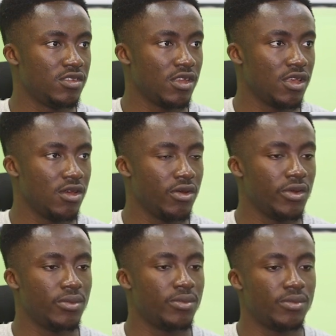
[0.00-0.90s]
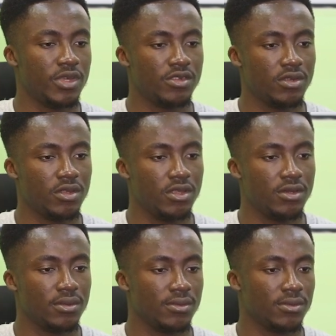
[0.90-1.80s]
second column, basically.
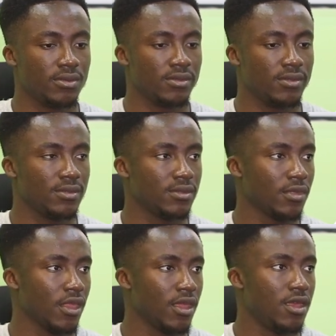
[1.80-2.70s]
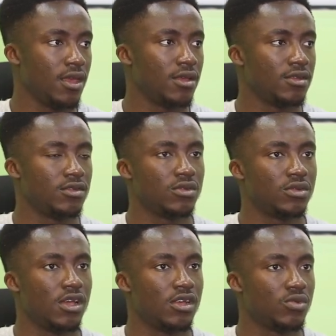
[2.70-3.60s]
Yeah, so
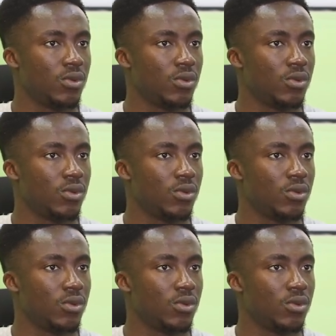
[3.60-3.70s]
that's